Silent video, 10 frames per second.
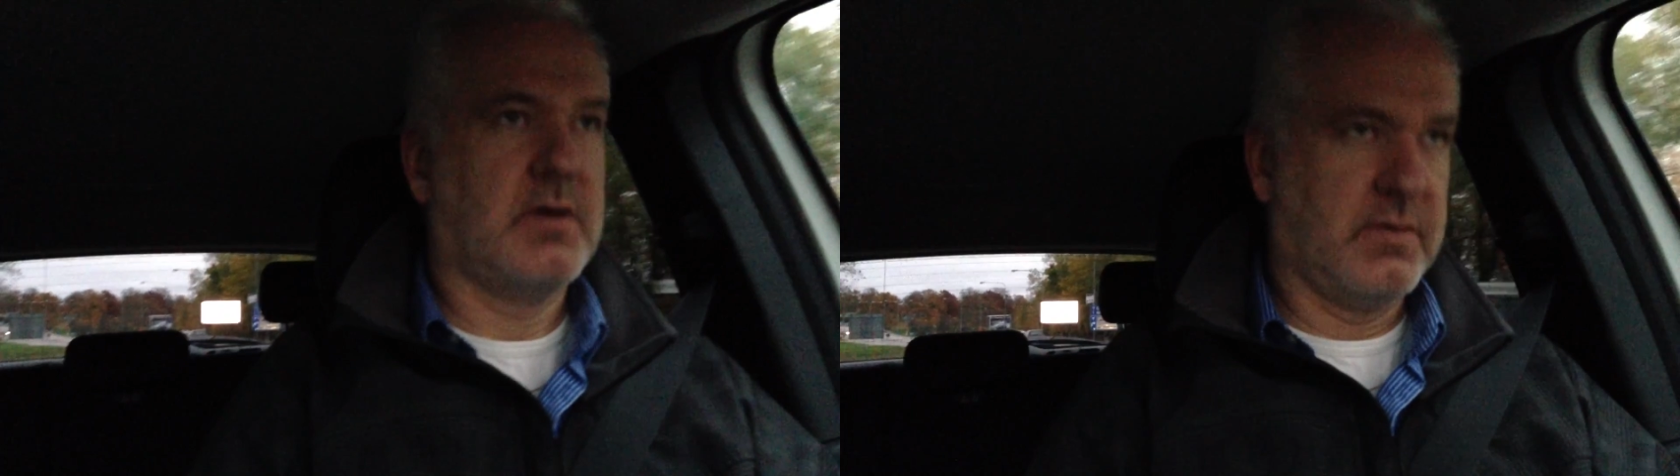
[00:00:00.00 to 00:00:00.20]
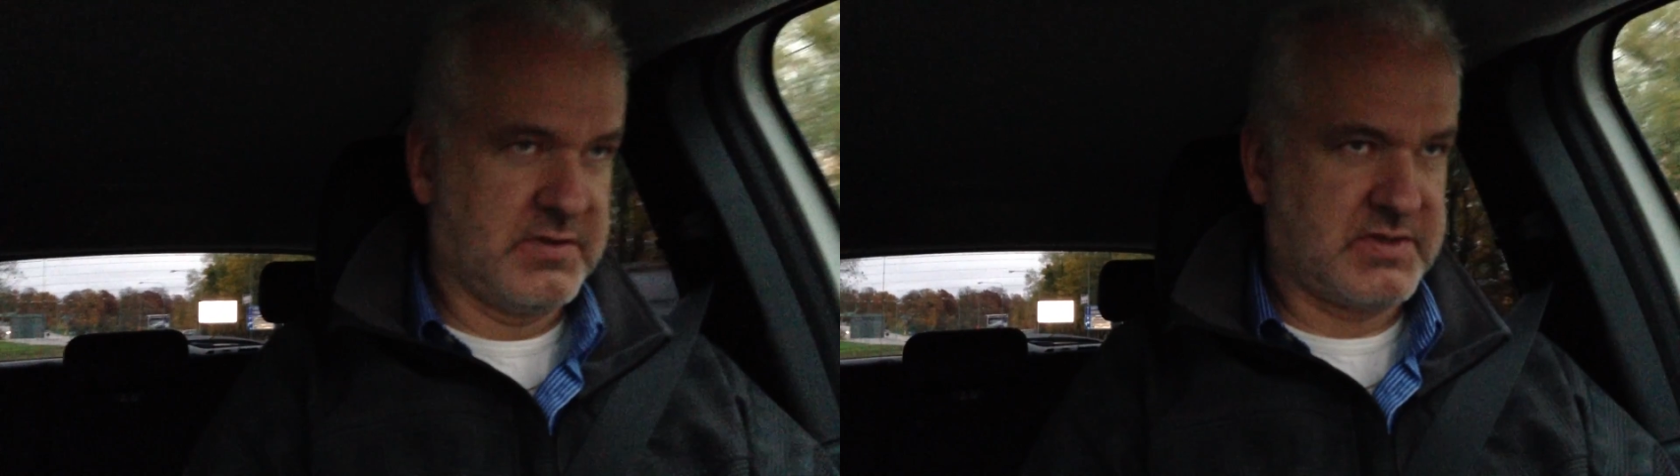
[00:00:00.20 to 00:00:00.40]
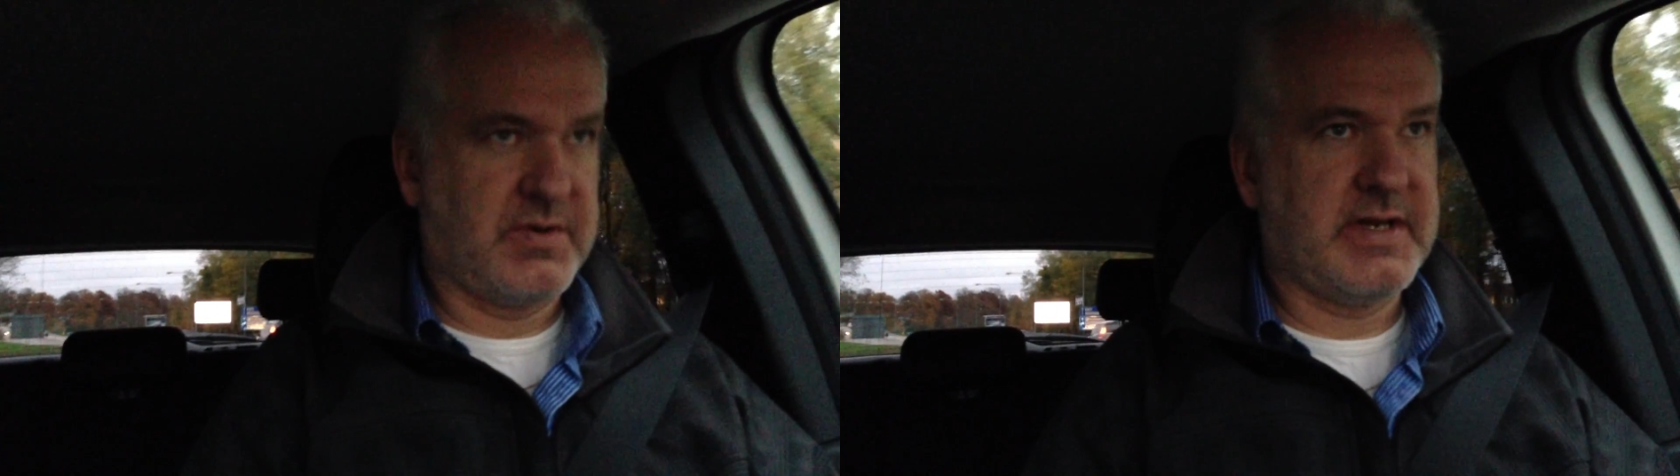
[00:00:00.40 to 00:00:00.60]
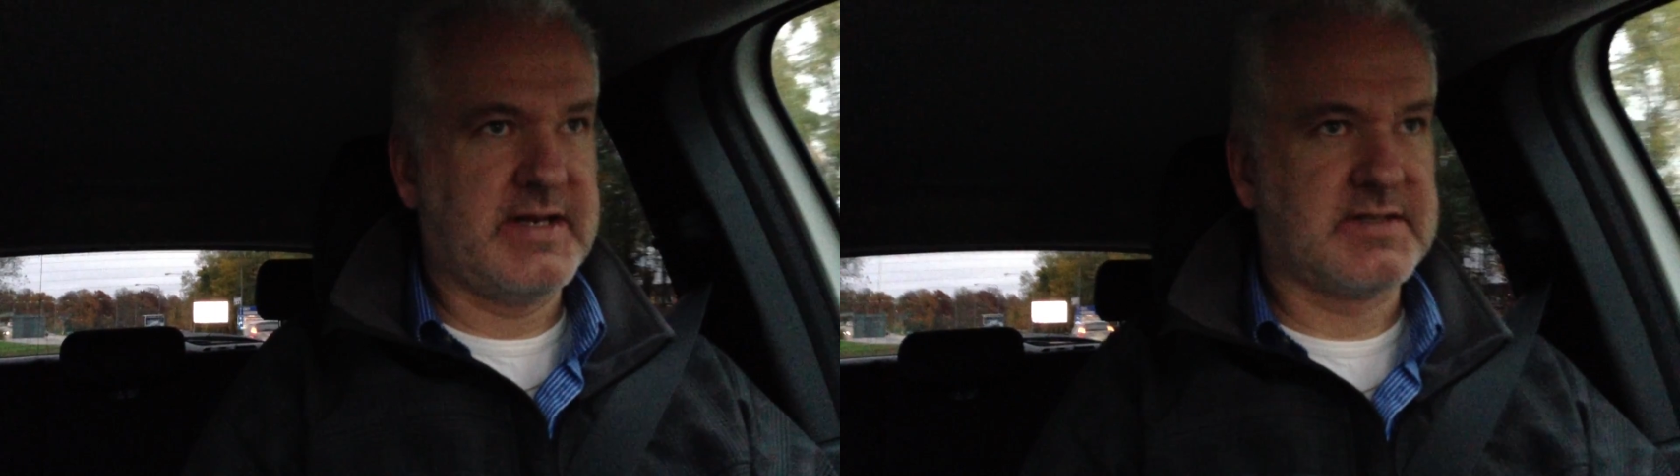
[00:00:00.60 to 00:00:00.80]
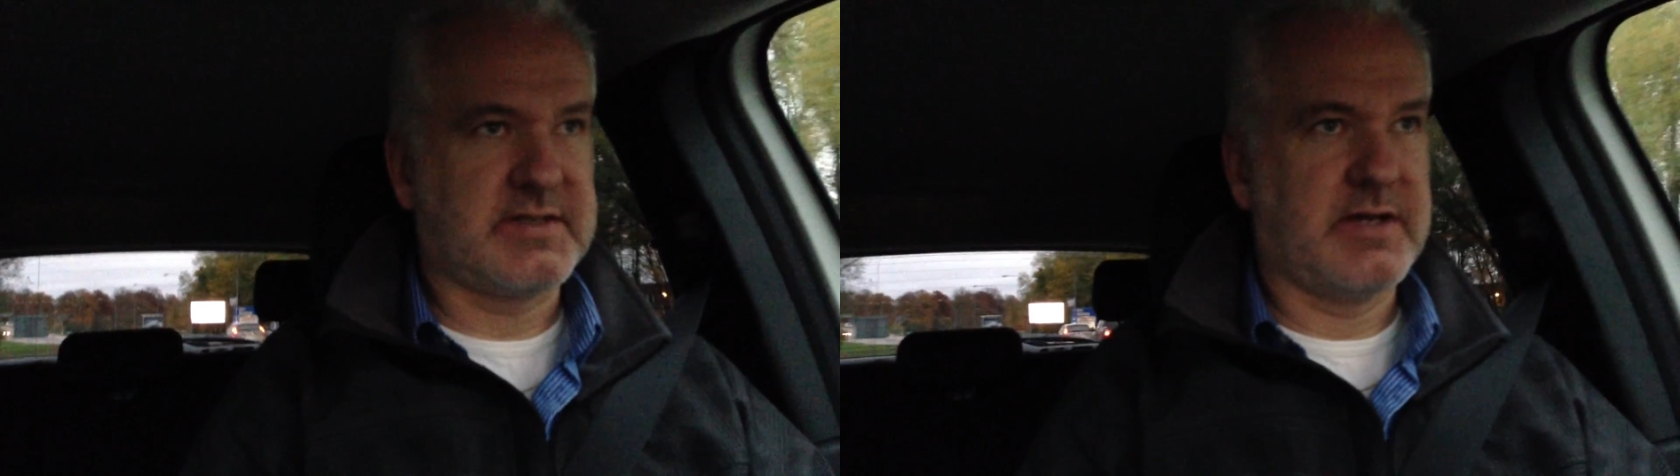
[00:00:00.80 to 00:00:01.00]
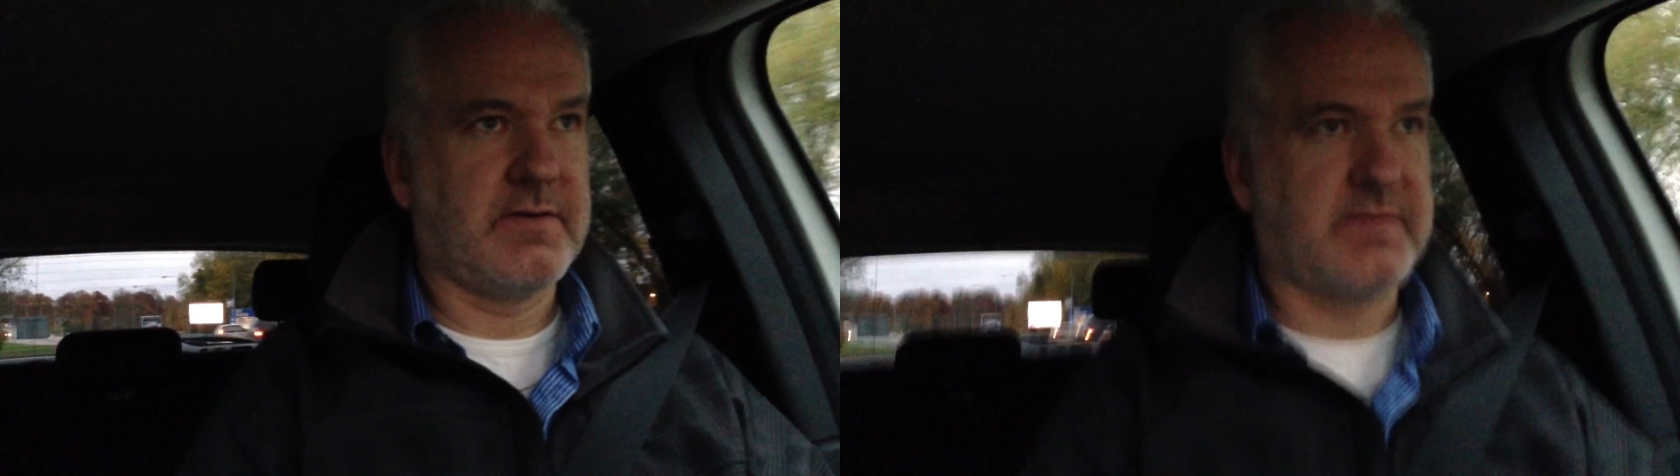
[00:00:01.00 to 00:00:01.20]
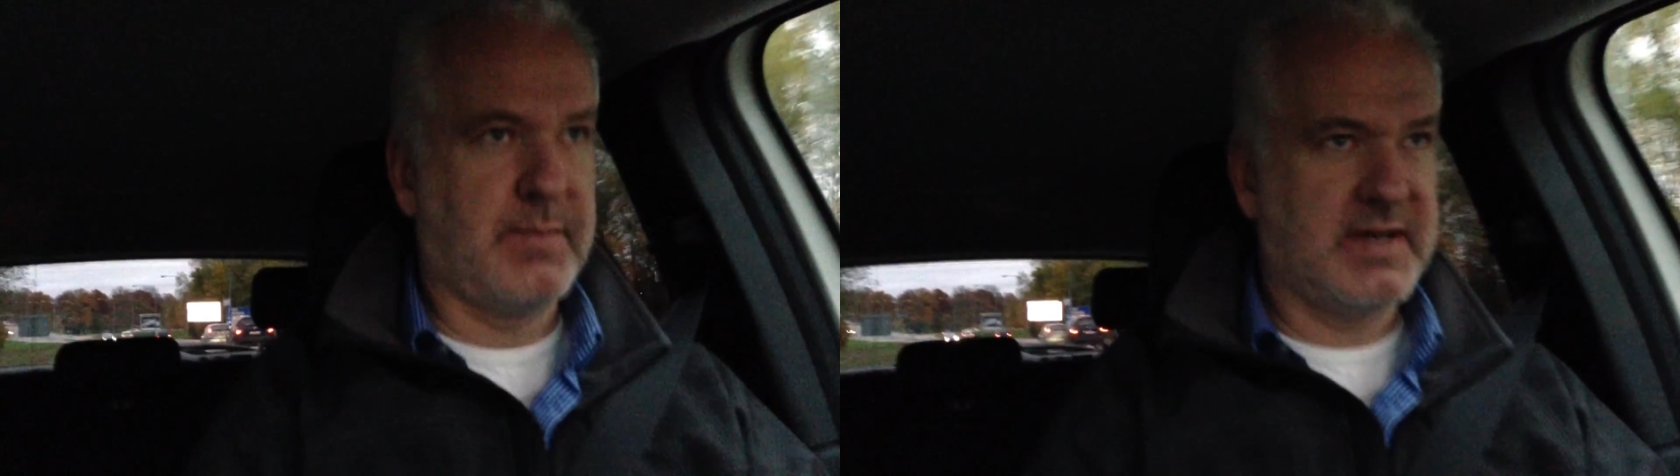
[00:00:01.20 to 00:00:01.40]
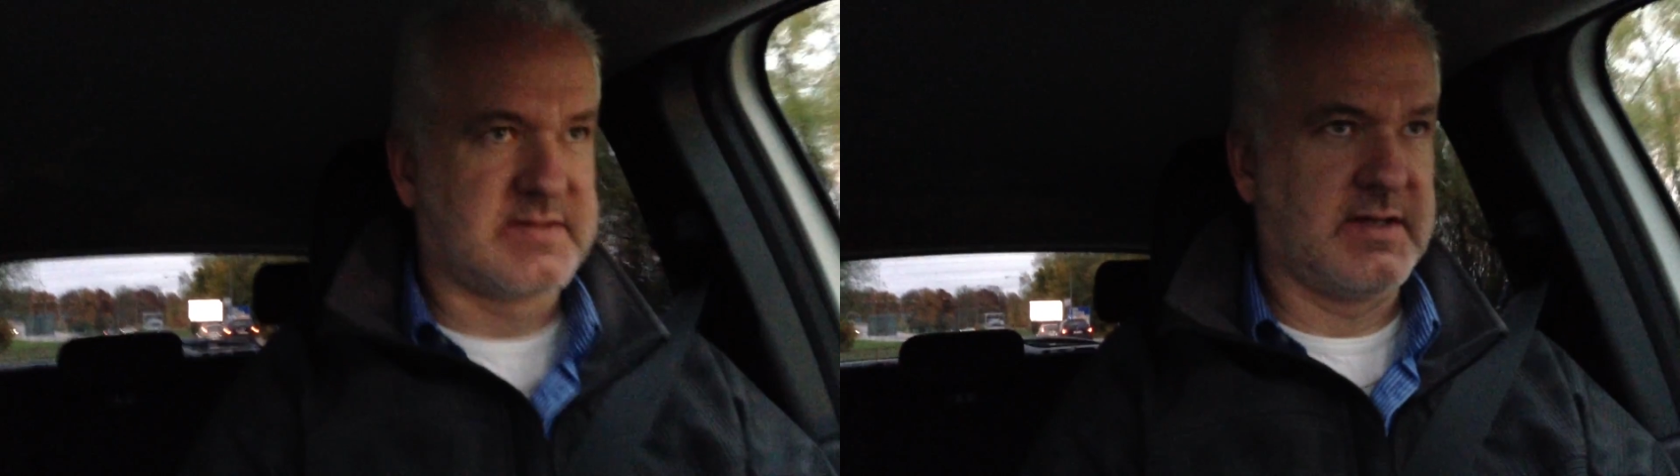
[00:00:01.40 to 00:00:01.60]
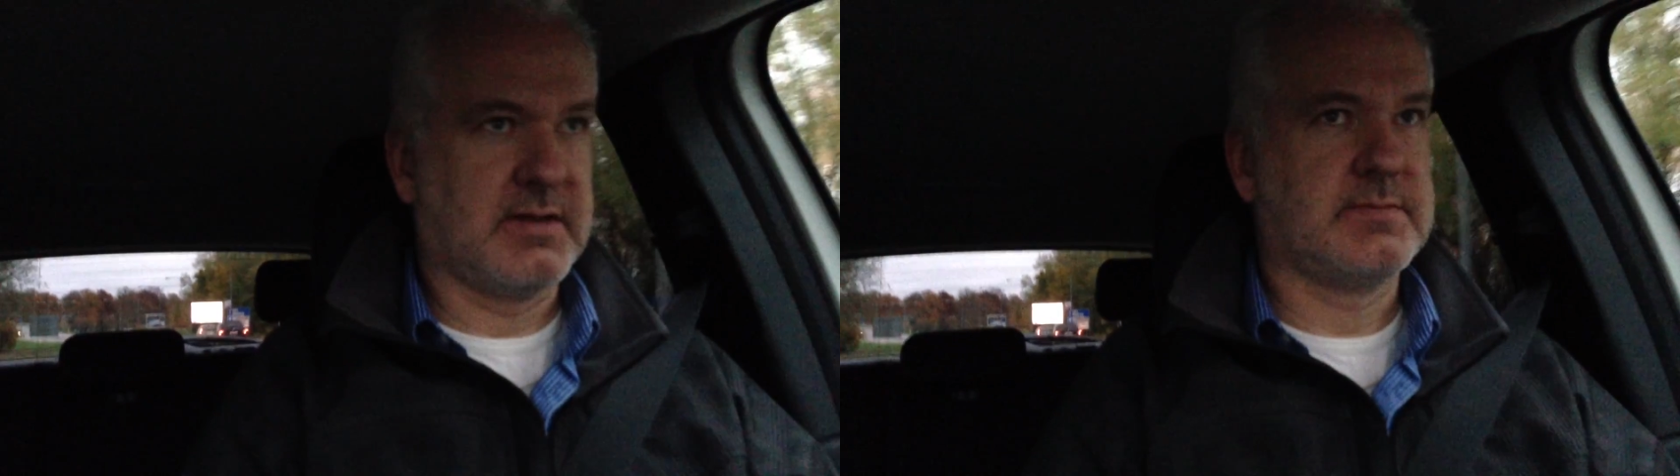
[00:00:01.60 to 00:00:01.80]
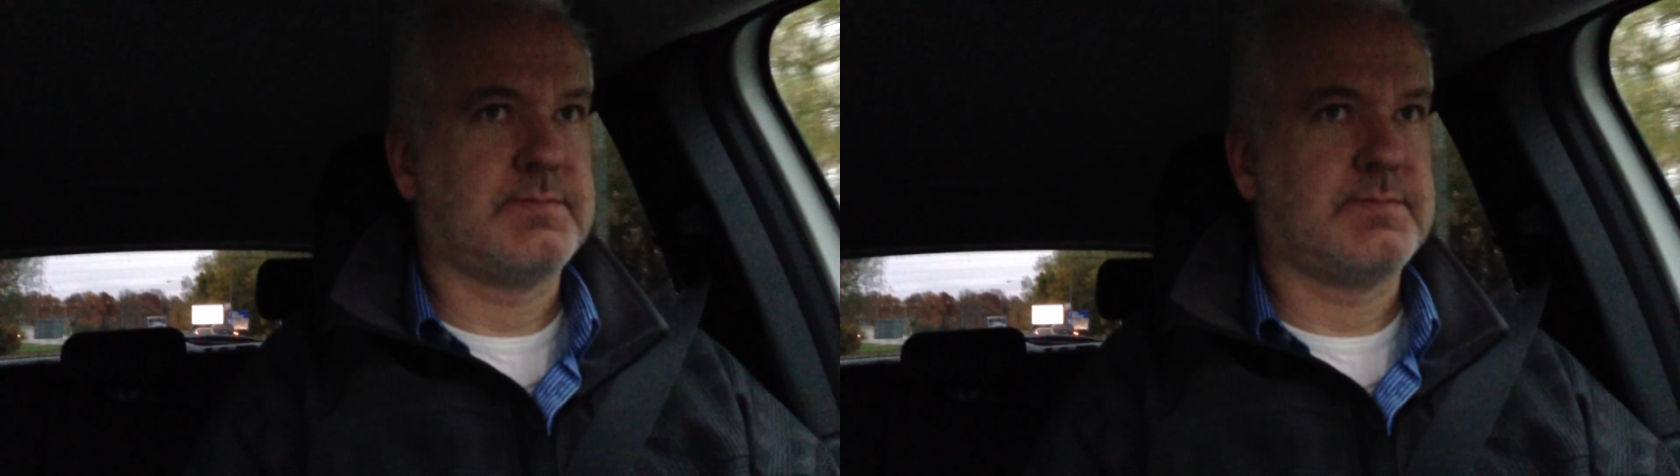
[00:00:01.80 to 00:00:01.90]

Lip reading: on the screen instead of the bezel,